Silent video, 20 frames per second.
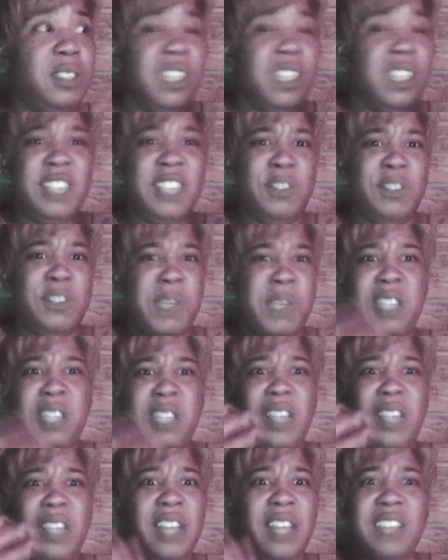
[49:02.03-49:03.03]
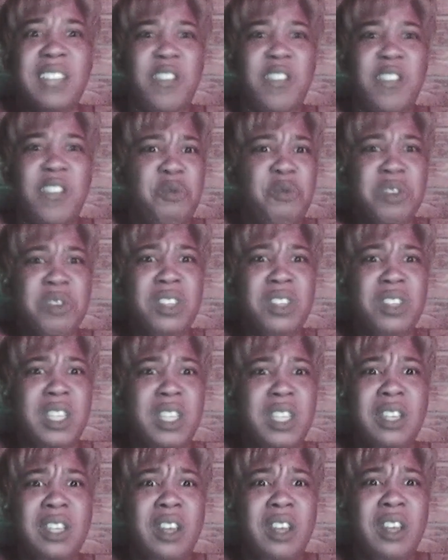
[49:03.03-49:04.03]
Gives me that really
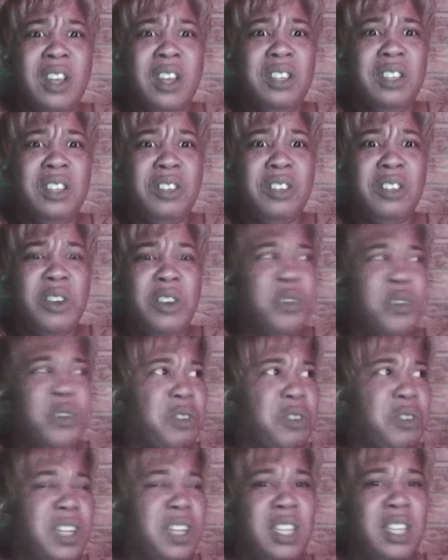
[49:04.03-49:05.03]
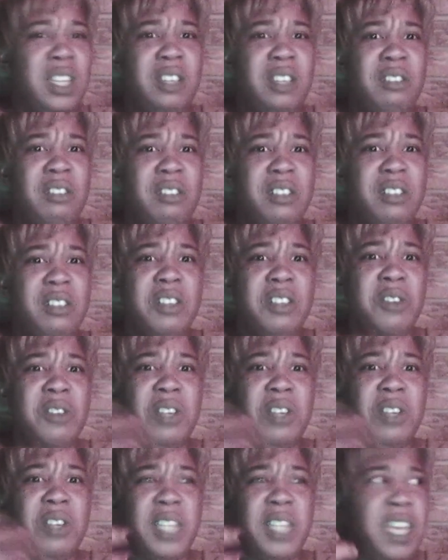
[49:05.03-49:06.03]
gritty,
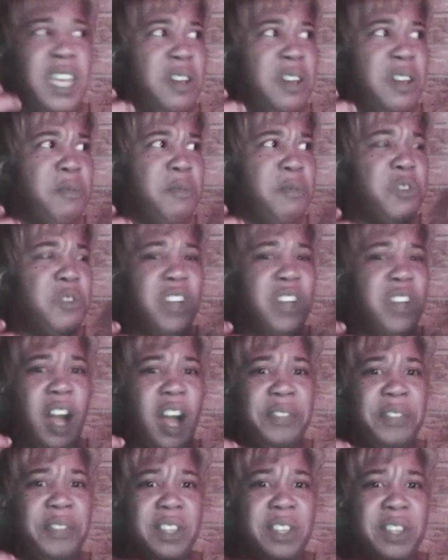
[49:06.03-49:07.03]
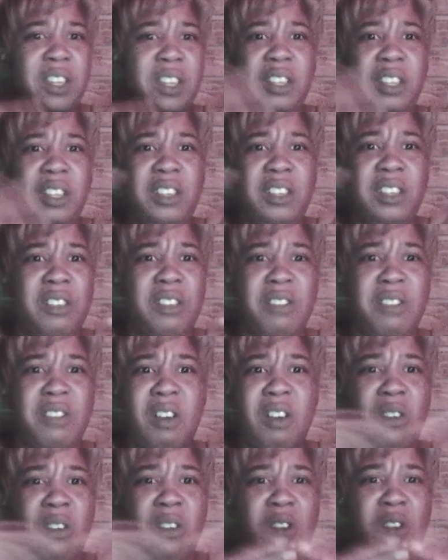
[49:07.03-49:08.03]
glam gothic,
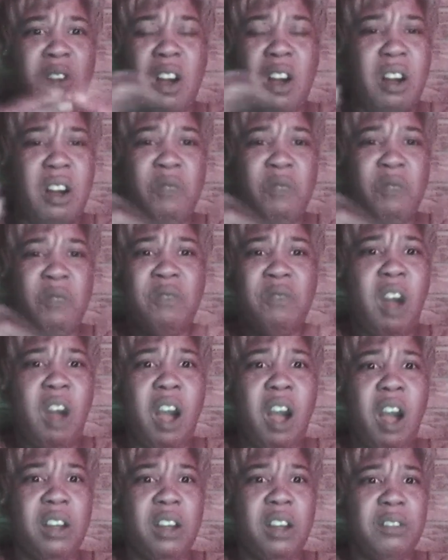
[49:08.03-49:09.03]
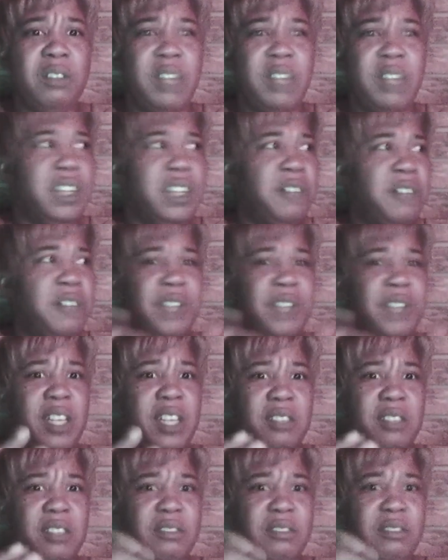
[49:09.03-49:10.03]
rock of
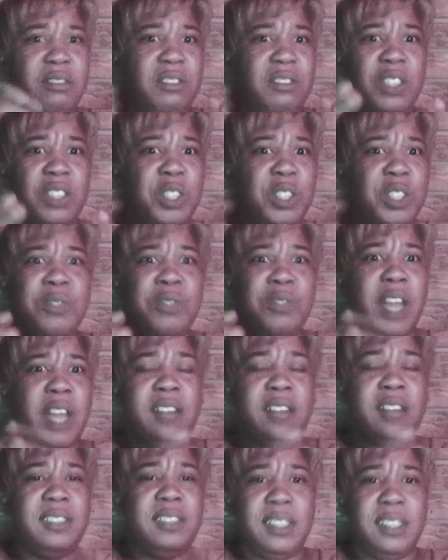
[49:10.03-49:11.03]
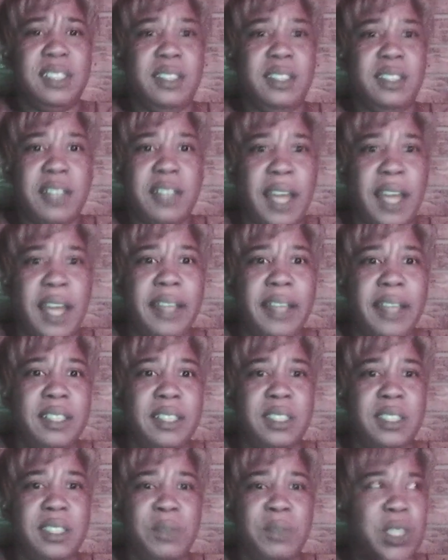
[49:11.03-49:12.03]
the 2000s and the 90s,
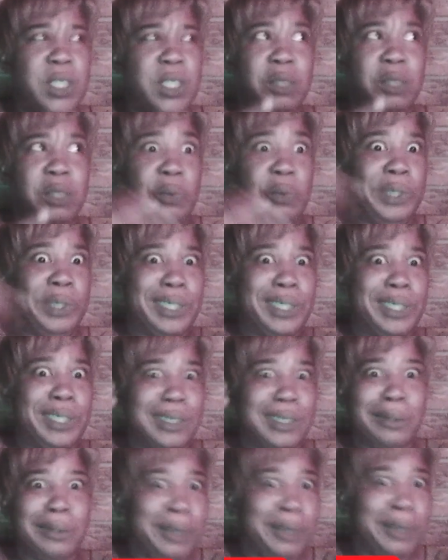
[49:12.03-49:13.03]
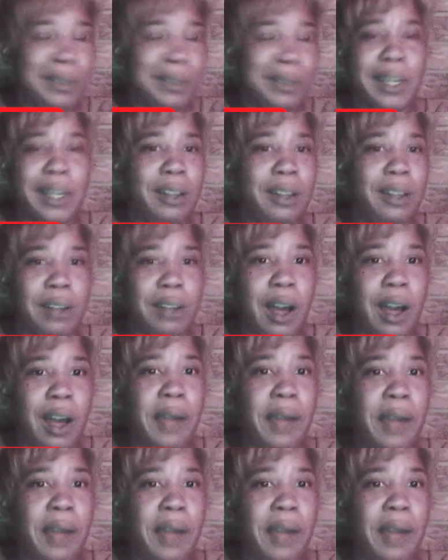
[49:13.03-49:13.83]
which we just don't hear that a lot.